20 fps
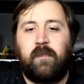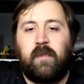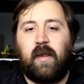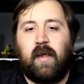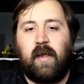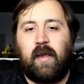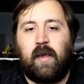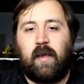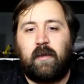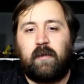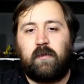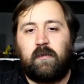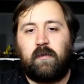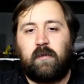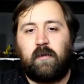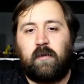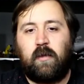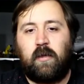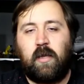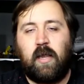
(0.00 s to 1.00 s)
And
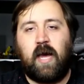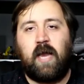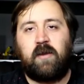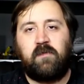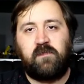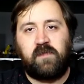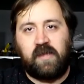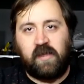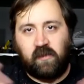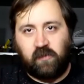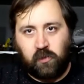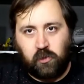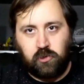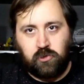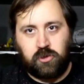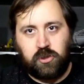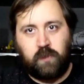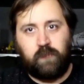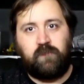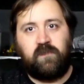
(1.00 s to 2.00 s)
a lot of these
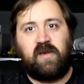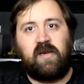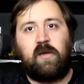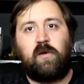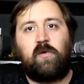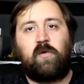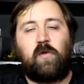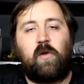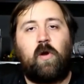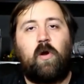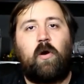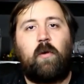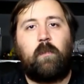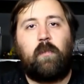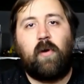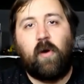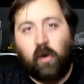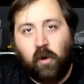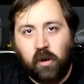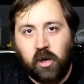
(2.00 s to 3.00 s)
YouTube videos are
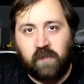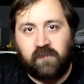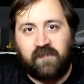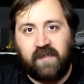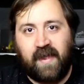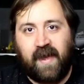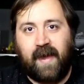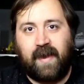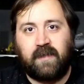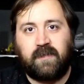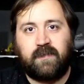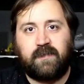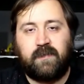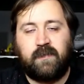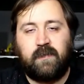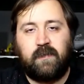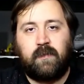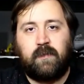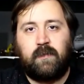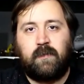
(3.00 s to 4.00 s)
part of that.
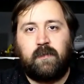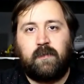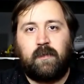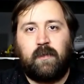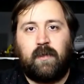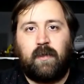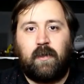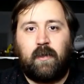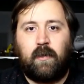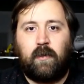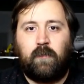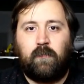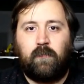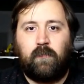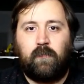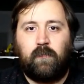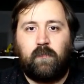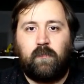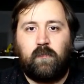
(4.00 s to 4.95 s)
Um,